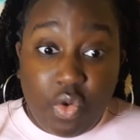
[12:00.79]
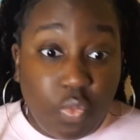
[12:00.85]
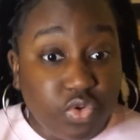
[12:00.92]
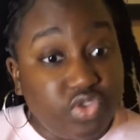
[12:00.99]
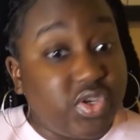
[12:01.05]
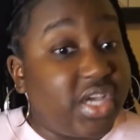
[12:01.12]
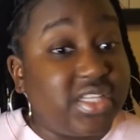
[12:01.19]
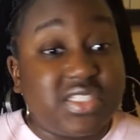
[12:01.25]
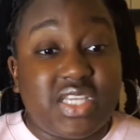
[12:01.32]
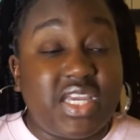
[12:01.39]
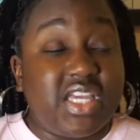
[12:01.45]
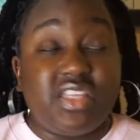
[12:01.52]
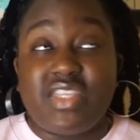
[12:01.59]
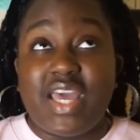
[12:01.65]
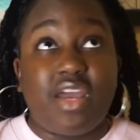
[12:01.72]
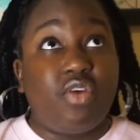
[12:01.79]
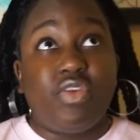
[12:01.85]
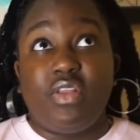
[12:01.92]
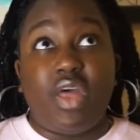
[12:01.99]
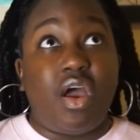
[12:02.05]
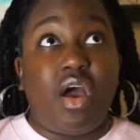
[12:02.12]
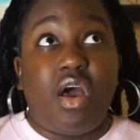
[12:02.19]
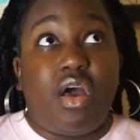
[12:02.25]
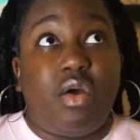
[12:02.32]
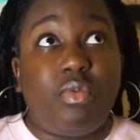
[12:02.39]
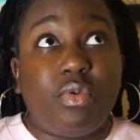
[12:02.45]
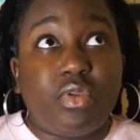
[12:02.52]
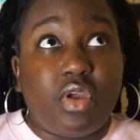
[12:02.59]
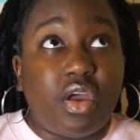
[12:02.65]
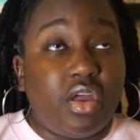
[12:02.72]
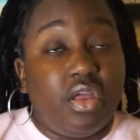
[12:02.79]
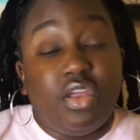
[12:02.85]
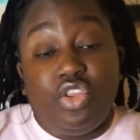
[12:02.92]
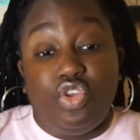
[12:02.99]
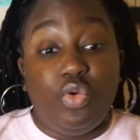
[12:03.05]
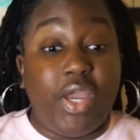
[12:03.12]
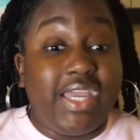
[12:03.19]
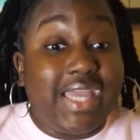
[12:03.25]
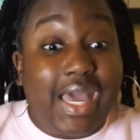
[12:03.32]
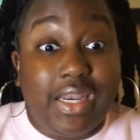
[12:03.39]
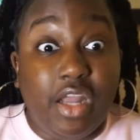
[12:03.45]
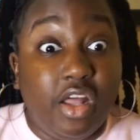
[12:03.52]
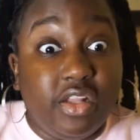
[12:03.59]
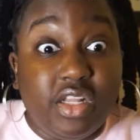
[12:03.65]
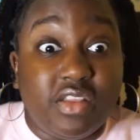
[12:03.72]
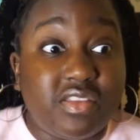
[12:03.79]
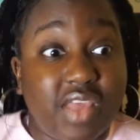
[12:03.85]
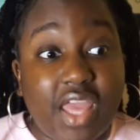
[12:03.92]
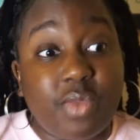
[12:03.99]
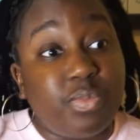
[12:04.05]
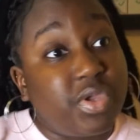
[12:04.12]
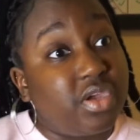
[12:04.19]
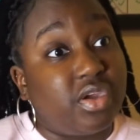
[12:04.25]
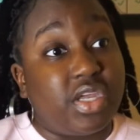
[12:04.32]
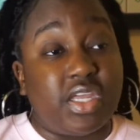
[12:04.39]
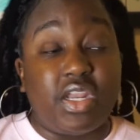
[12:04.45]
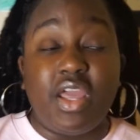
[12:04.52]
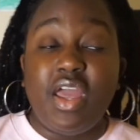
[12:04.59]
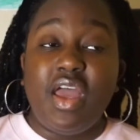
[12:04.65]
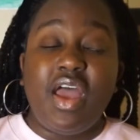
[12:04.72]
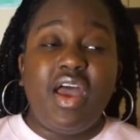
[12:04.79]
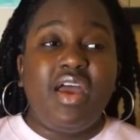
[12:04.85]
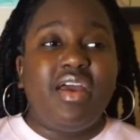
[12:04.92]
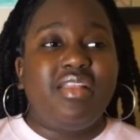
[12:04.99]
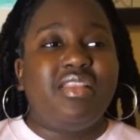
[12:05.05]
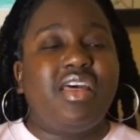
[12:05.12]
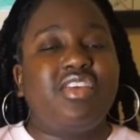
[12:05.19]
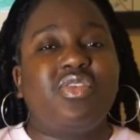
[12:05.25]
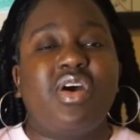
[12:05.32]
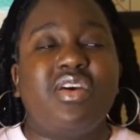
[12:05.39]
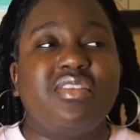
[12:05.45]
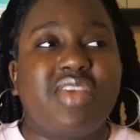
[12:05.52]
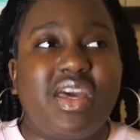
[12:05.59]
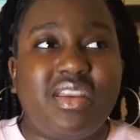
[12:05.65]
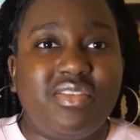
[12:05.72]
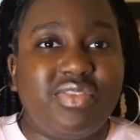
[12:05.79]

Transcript: What you gotta say? His dad will be like, you ain't got nothing to say, period. That's why I was kind of